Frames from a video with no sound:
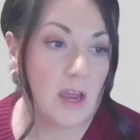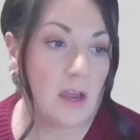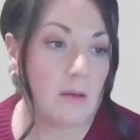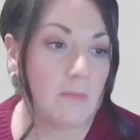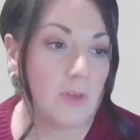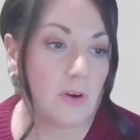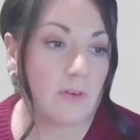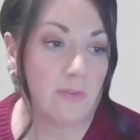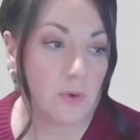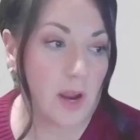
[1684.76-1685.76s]
Um, there are
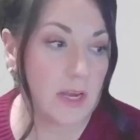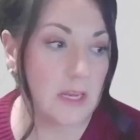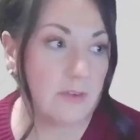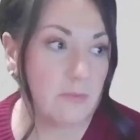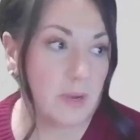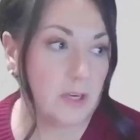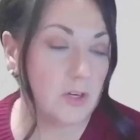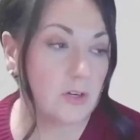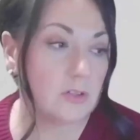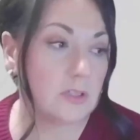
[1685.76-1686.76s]
a variety of
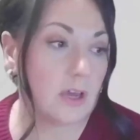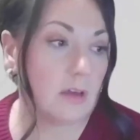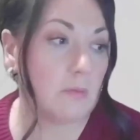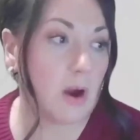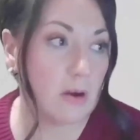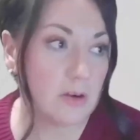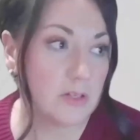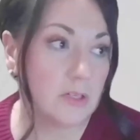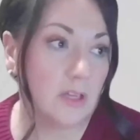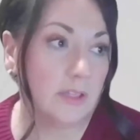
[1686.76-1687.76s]
minors, um,
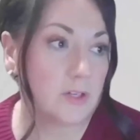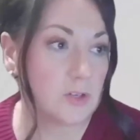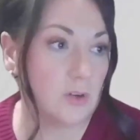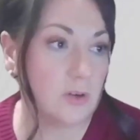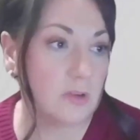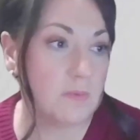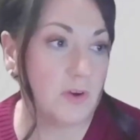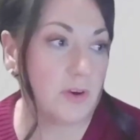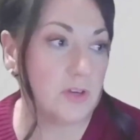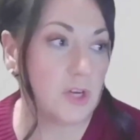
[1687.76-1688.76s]
art, electrical and
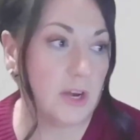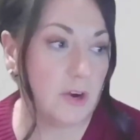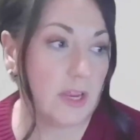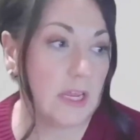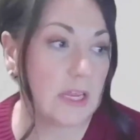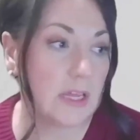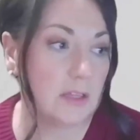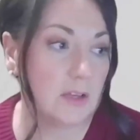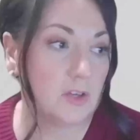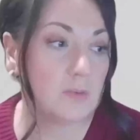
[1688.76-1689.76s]
computer engineering,
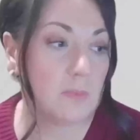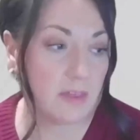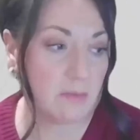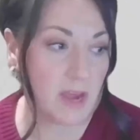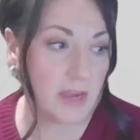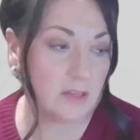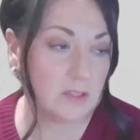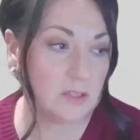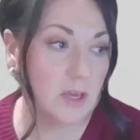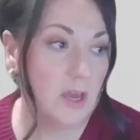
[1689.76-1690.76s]
English,
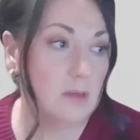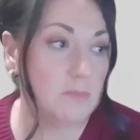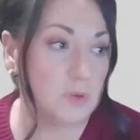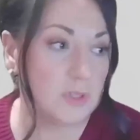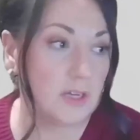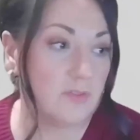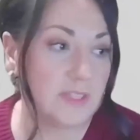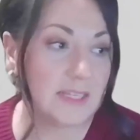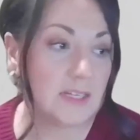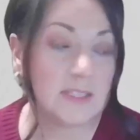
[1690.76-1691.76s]
mathematics, music,
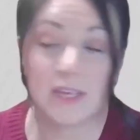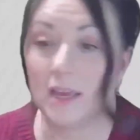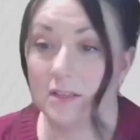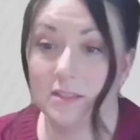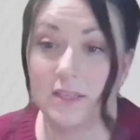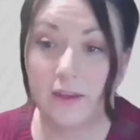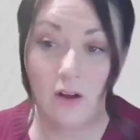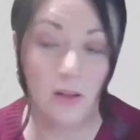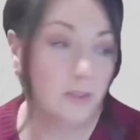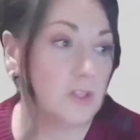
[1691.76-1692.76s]
physics, and
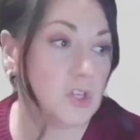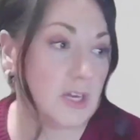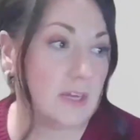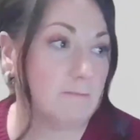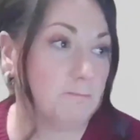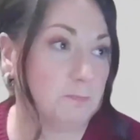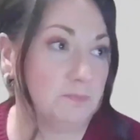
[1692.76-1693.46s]
psychology.